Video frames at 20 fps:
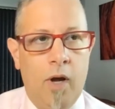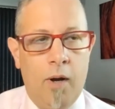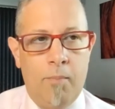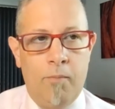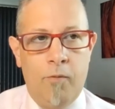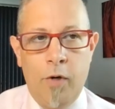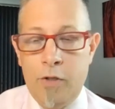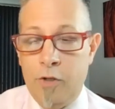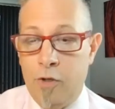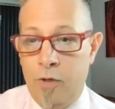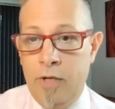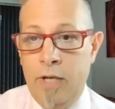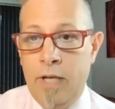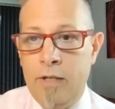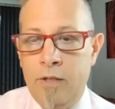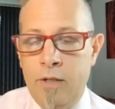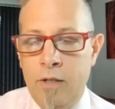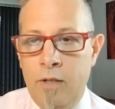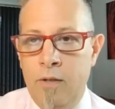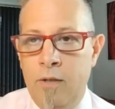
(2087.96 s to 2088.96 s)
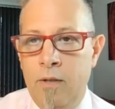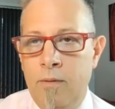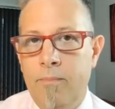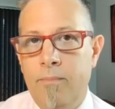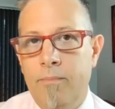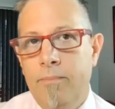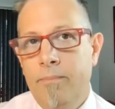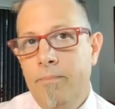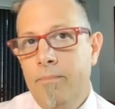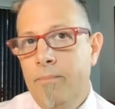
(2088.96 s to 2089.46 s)
Richard Nixon,
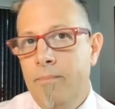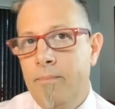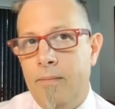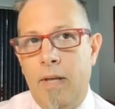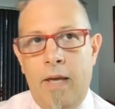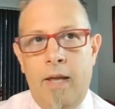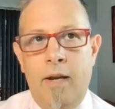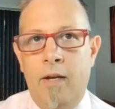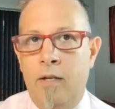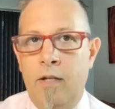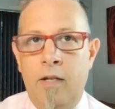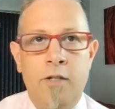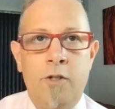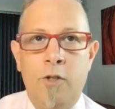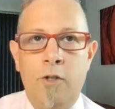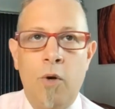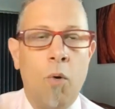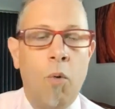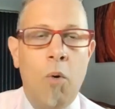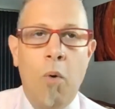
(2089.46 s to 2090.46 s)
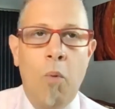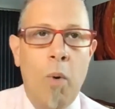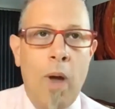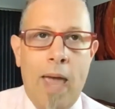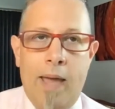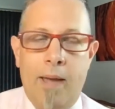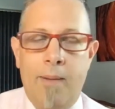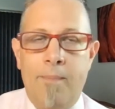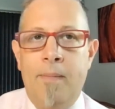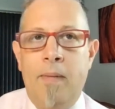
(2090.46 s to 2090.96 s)
and it needs to go
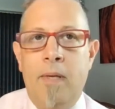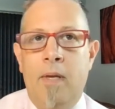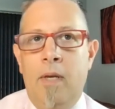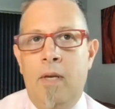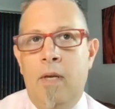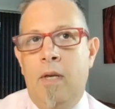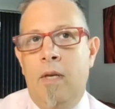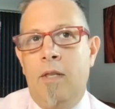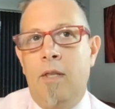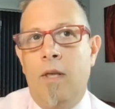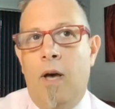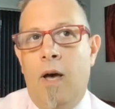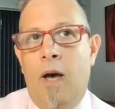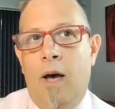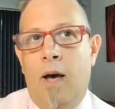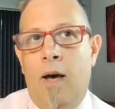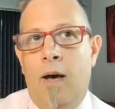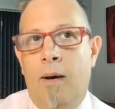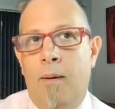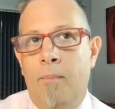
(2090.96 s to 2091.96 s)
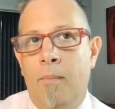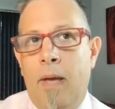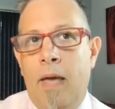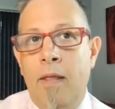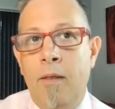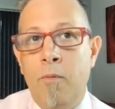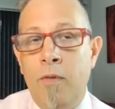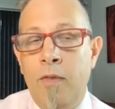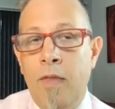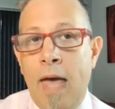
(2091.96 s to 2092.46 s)
away.
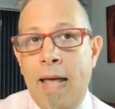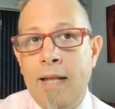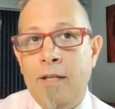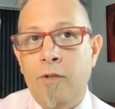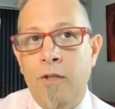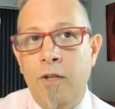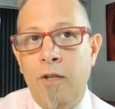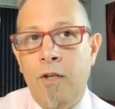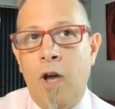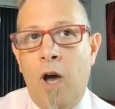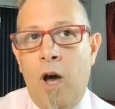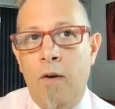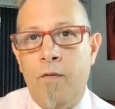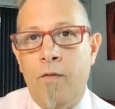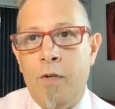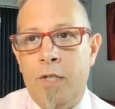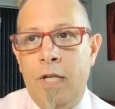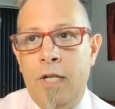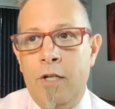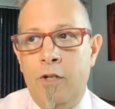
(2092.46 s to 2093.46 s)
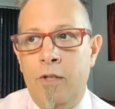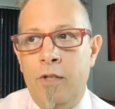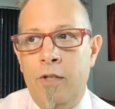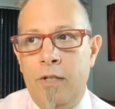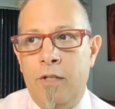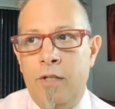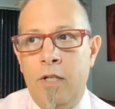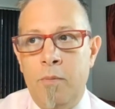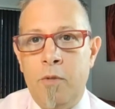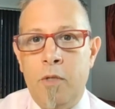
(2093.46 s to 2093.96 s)
And that's the conversation
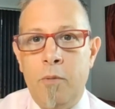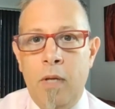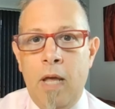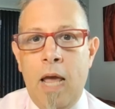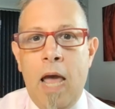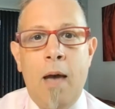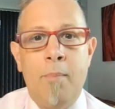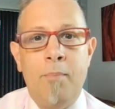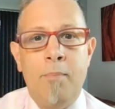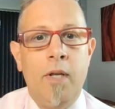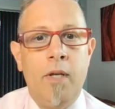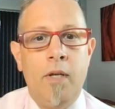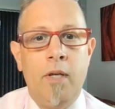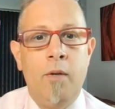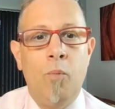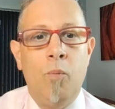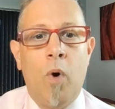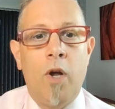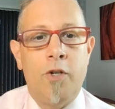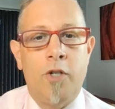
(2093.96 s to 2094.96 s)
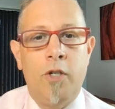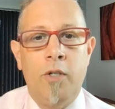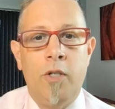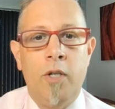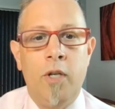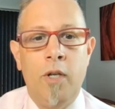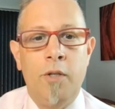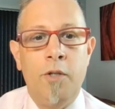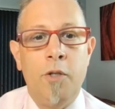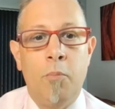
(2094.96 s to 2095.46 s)
that seems to be happening in
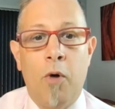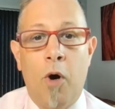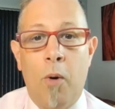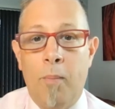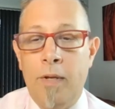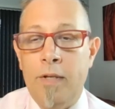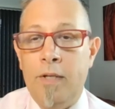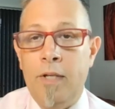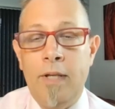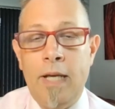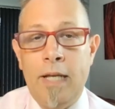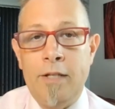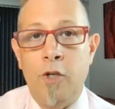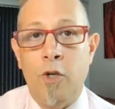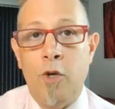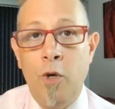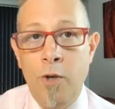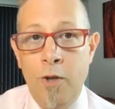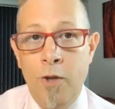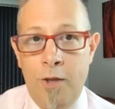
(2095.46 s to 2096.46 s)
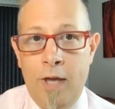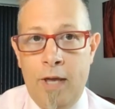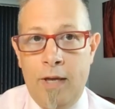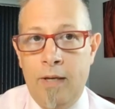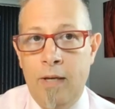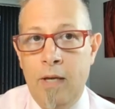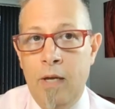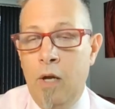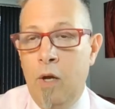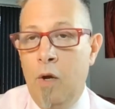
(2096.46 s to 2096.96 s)
Washington at the moment, and that's a good thing.
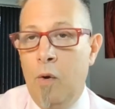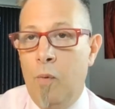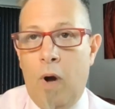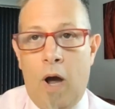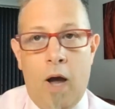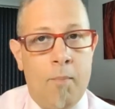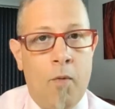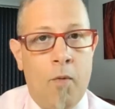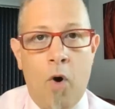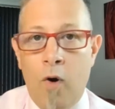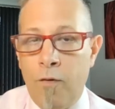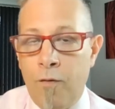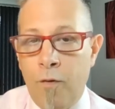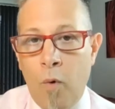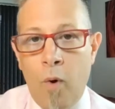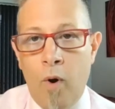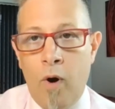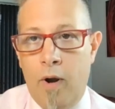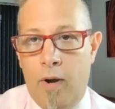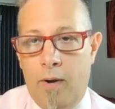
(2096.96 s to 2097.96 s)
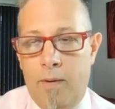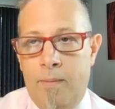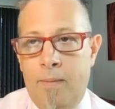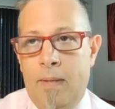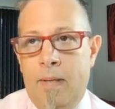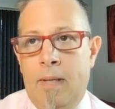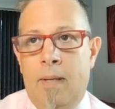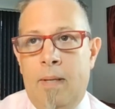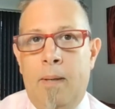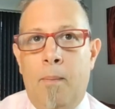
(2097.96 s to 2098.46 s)
I'm all for it.
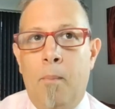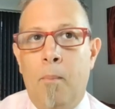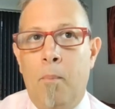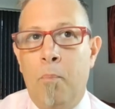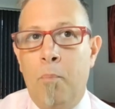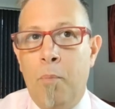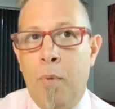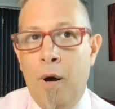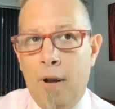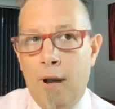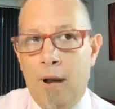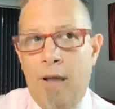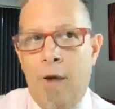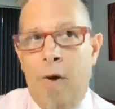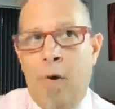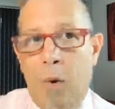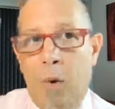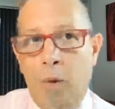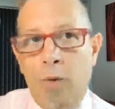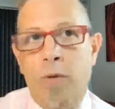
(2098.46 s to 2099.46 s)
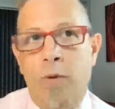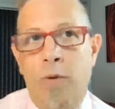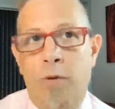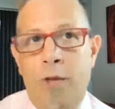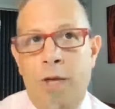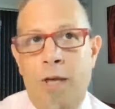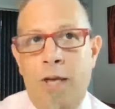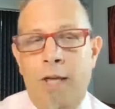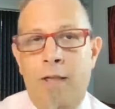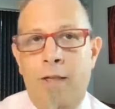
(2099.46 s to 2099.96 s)
But I also
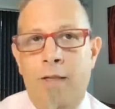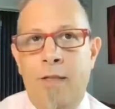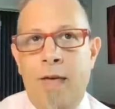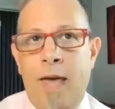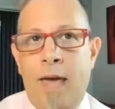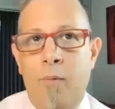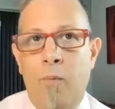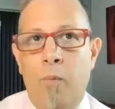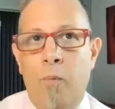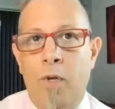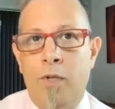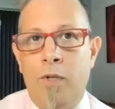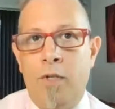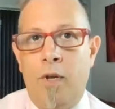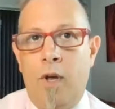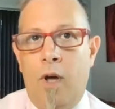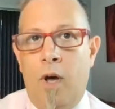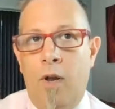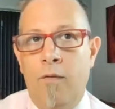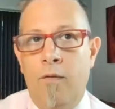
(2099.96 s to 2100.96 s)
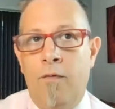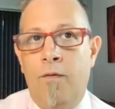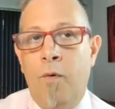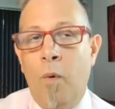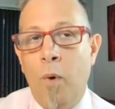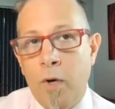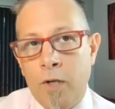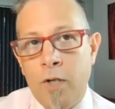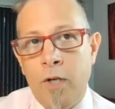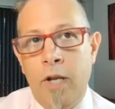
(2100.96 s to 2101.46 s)
think that what's
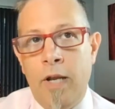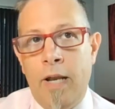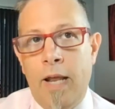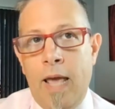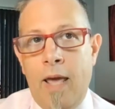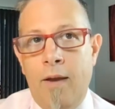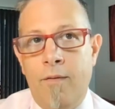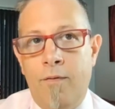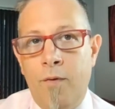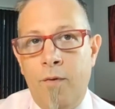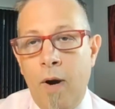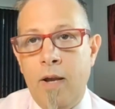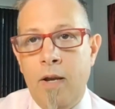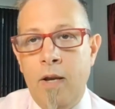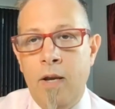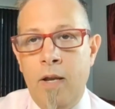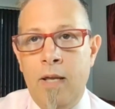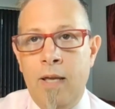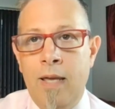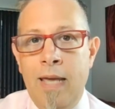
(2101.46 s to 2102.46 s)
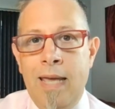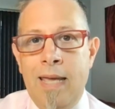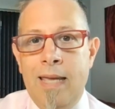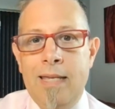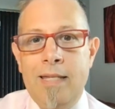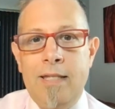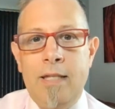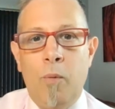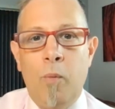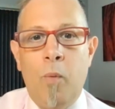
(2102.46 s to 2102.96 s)
unfortunate and frightening
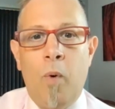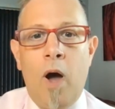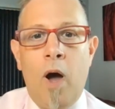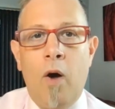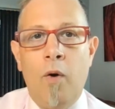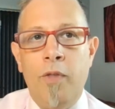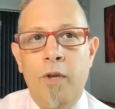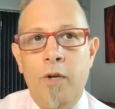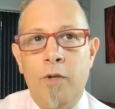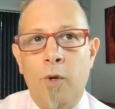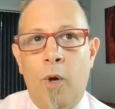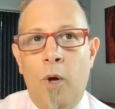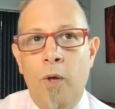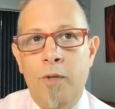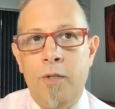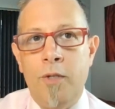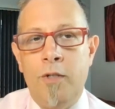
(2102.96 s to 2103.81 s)
is that while there's all this